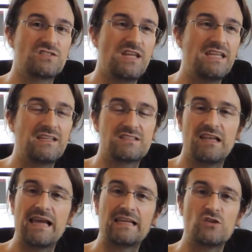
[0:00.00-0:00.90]
take it
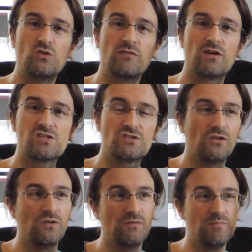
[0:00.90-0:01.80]
like a
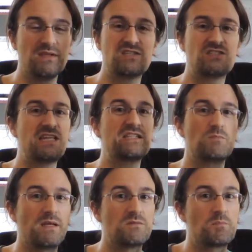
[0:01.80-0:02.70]
universal
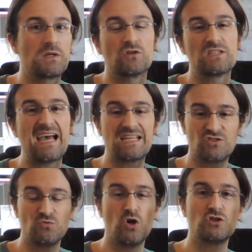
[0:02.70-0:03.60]
statement, because I
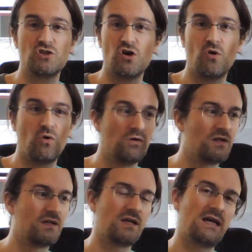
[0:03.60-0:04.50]
do not know
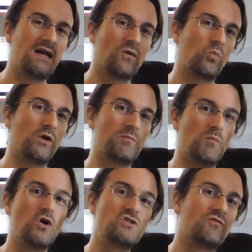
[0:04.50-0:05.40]
what
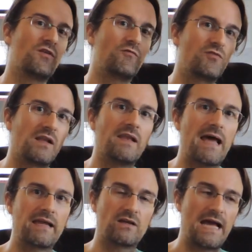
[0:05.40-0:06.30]
most of them feel
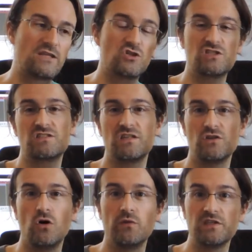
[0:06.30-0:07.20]
like. I just
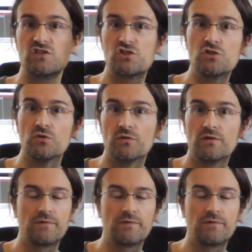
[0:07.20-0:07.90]
know these two.